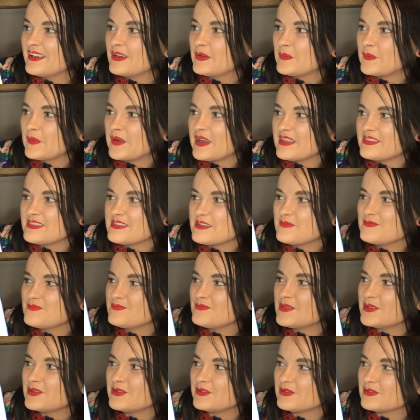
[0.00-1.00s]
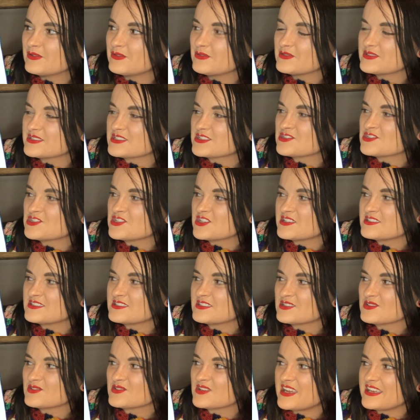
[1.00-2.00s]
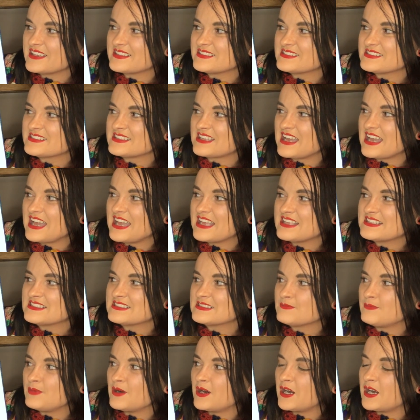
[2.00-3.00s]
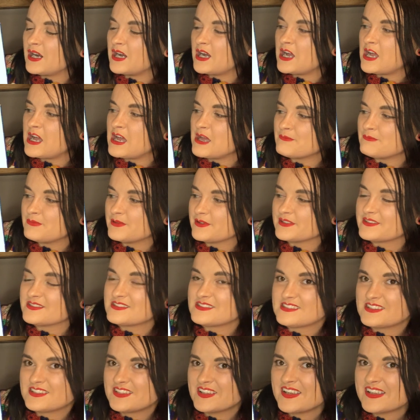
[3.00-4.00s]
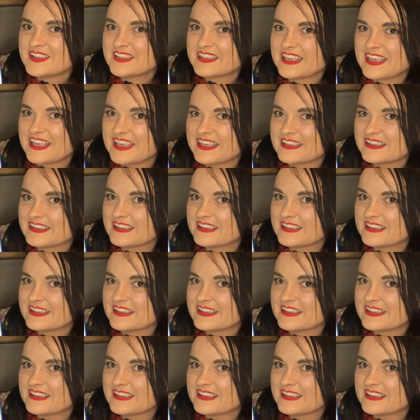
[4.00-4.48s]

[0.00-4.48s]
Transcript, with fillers: When the moon was just the right size, Papa took it.